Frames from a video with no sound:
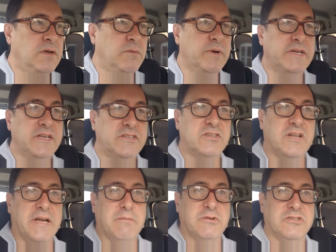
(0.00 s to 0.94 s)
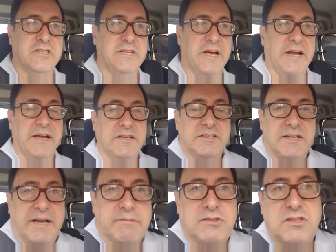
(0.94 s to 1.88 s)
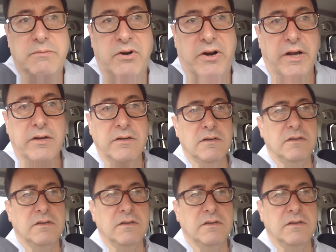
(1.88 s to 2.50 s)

when yesterday was today and today was tomorrow